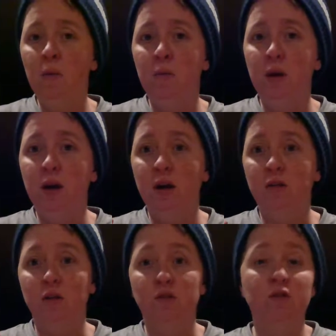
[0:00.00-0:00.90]
because
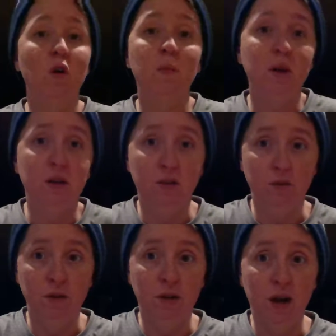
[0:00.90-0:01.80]
there's so many
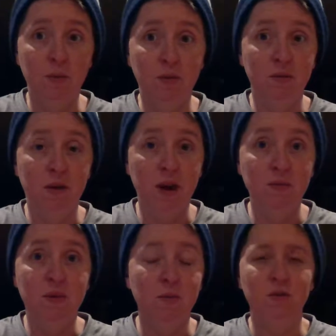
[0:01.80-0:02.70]
different types of
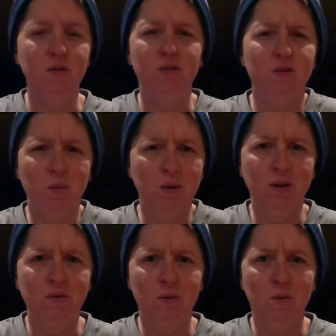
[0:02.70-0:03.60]
games. It means there's so many
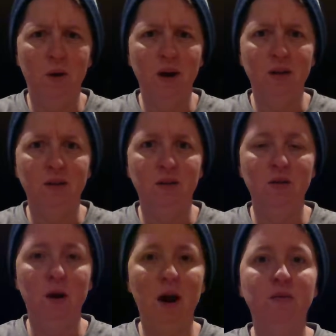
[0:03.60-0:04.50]
different ways that
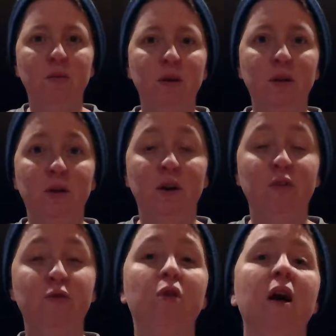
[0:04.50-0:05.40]
you have to be literate
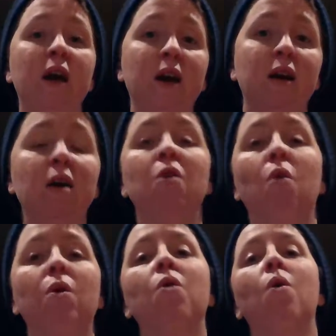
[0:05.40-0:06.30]
if you're a
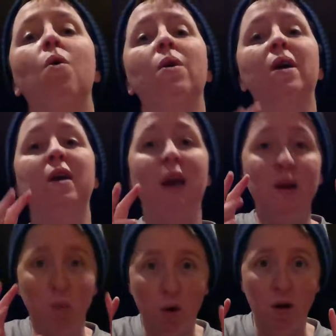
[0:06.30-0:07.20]
quote-unquote
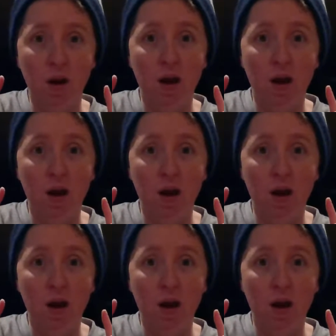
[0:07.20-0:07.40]
gamer.